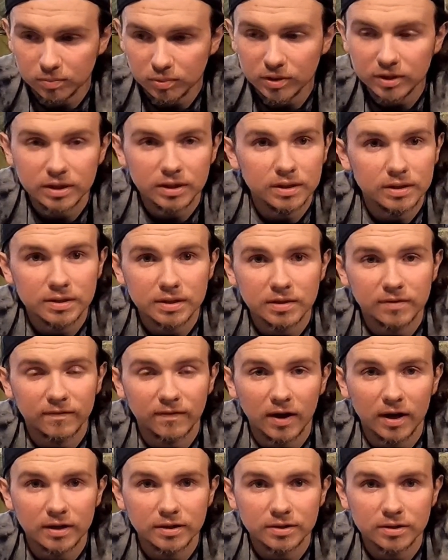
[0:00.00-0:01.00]
pretty easy to
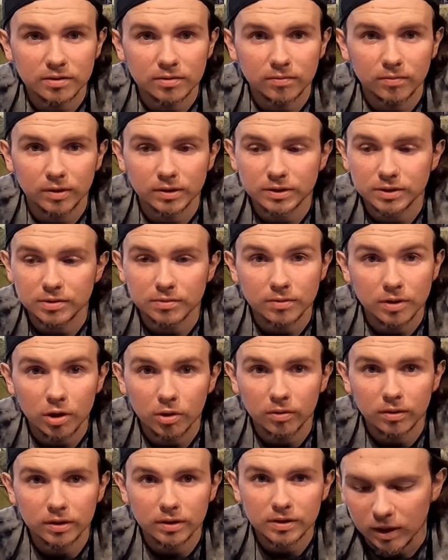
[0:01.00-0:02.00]
find too once you
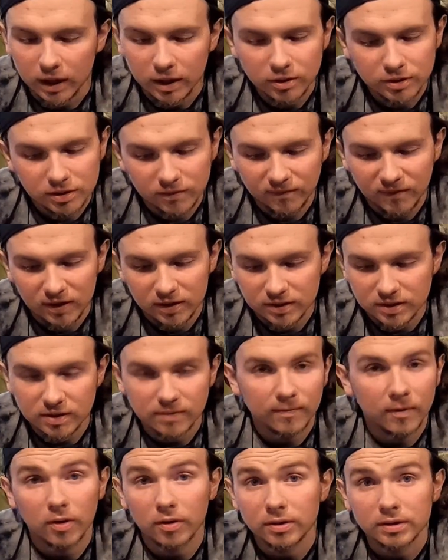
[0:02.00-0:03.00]
know it. But I used to find this
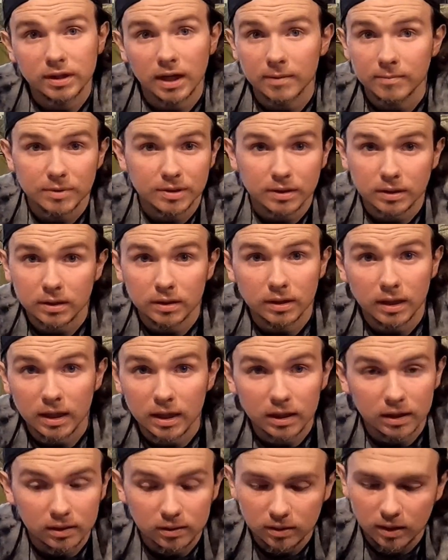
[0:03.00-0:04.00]
stuff all the time as a kid,
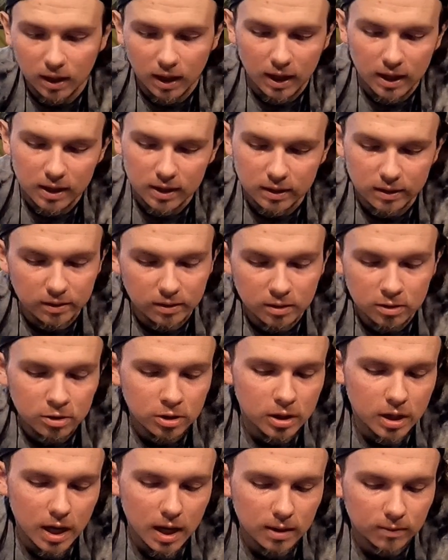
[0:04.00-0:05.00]
and I
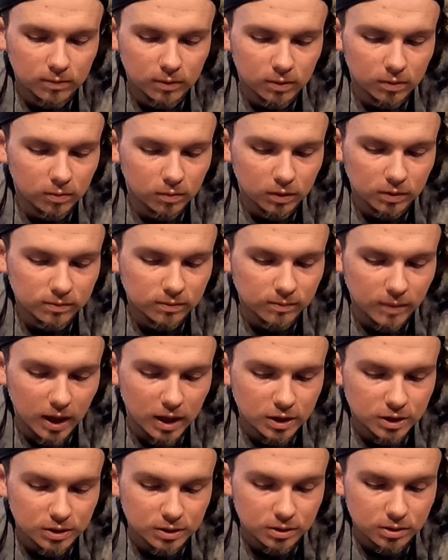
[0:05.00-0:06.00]
never would have
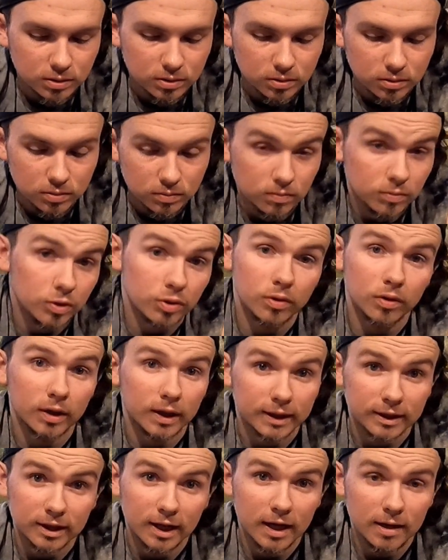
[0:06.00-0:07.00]
imagined to do it
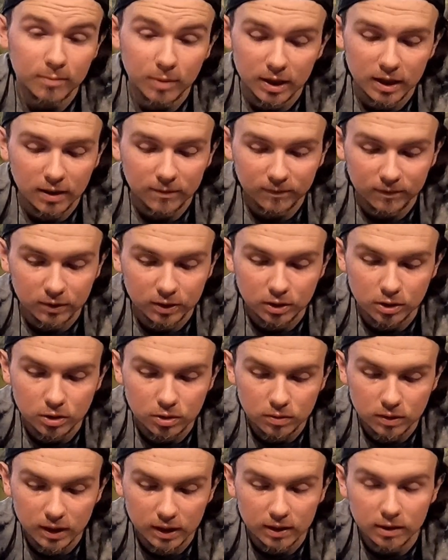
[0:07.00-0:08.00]
like that, but I definitely
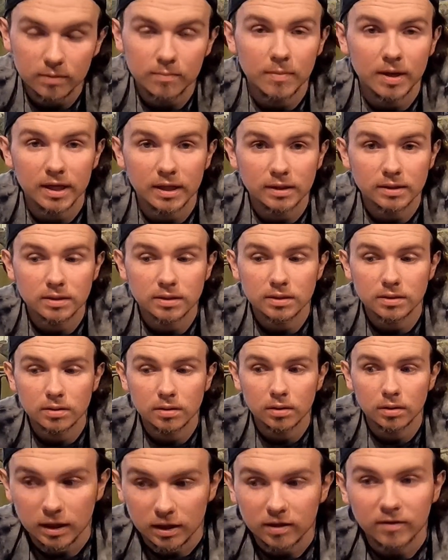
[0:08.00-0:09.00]
knew that it makes
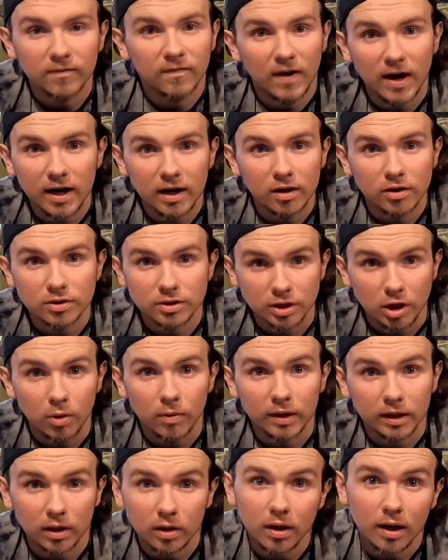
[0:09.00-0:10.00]
getting fires
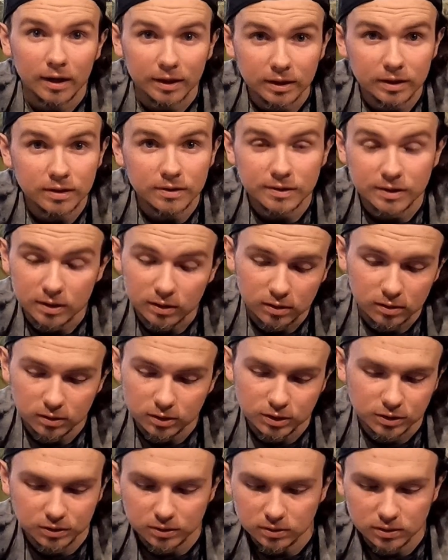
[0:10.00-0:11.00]
going a lot easier.
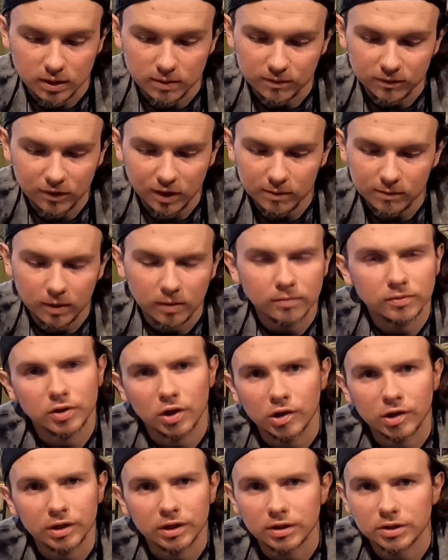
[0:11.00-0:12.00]
Just never thought about
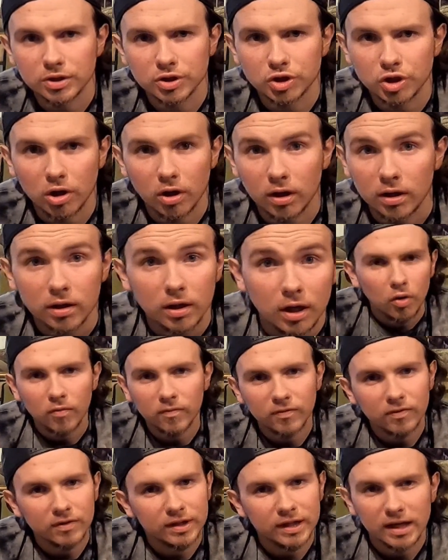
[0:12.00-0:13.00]
turning into char.
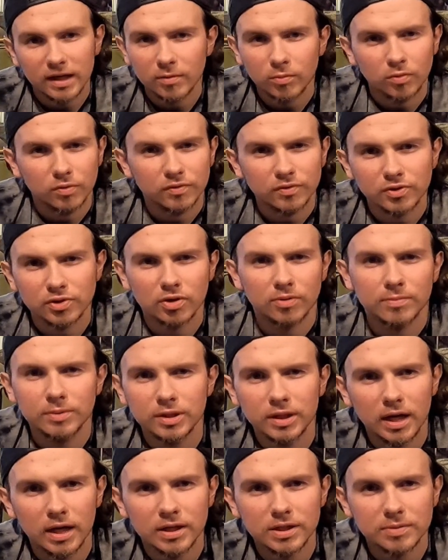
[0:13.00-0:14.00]
Hopefully that will serve you
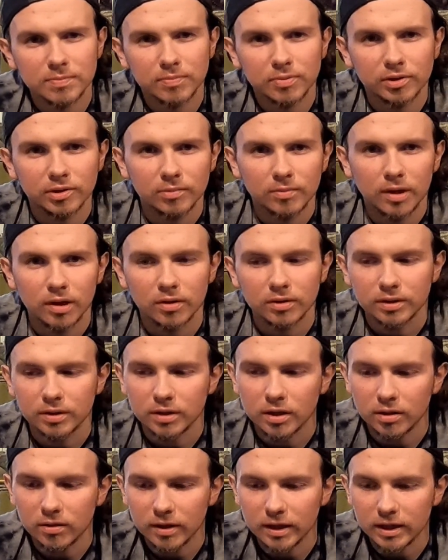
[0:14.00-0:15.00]
guys pretty well, you
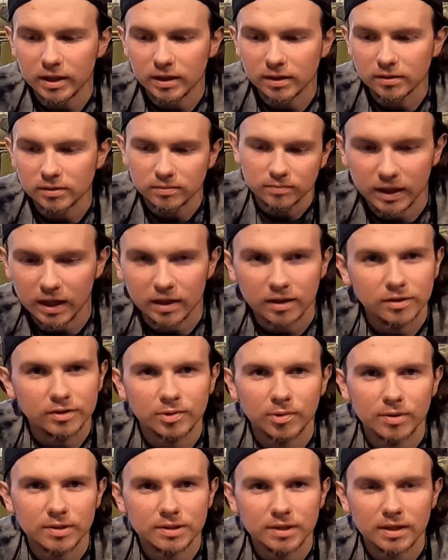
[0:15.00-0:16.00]
know, and again, it's
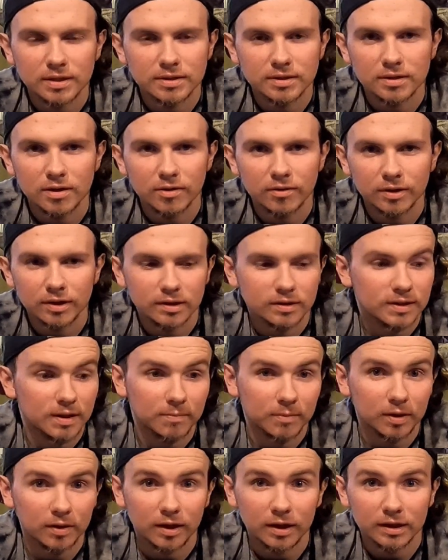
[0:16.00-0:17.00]
always nice to know that
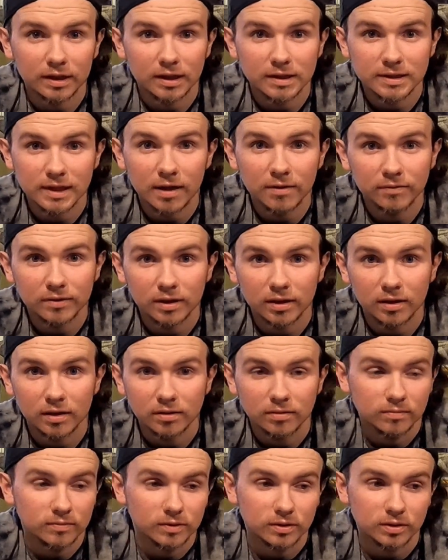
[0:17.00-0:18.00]
something like that's out
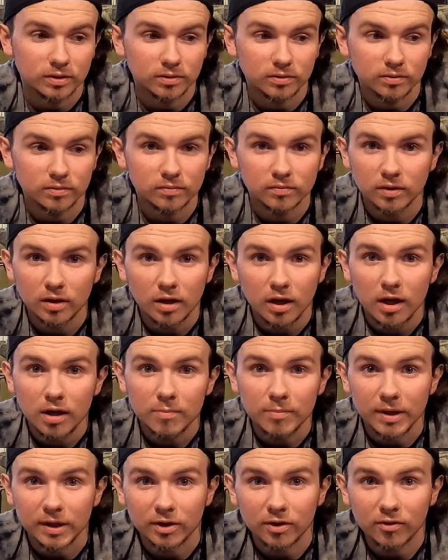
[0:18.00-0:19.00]
there to
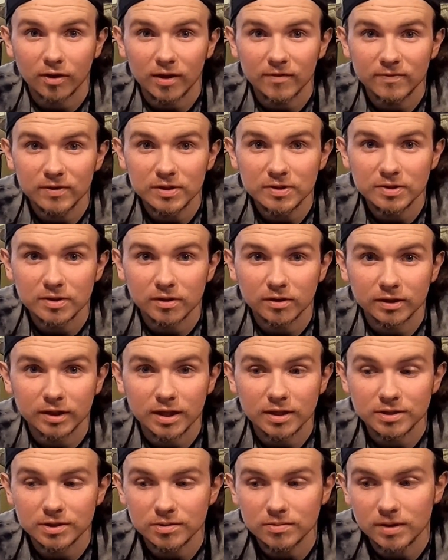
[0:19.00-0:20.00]
make your life easier in
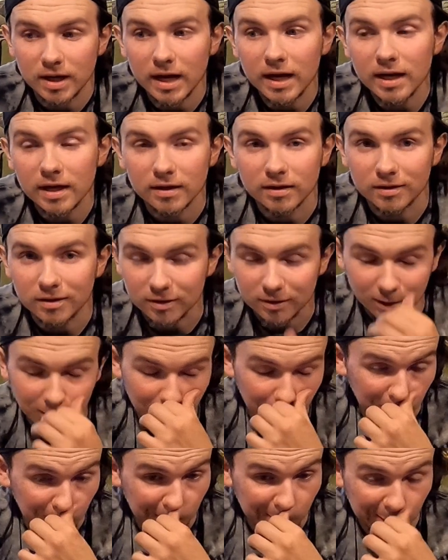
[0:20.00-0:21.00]
case you can't, you
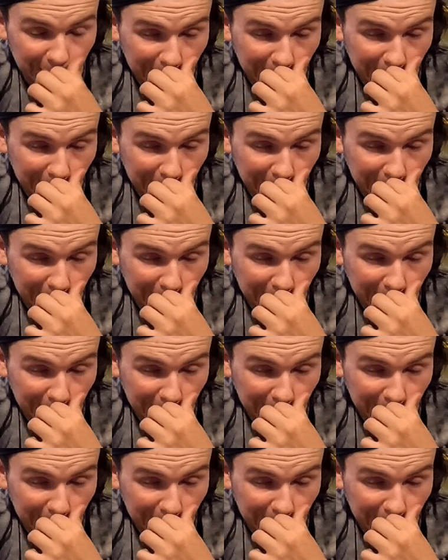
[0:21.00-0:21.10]
know,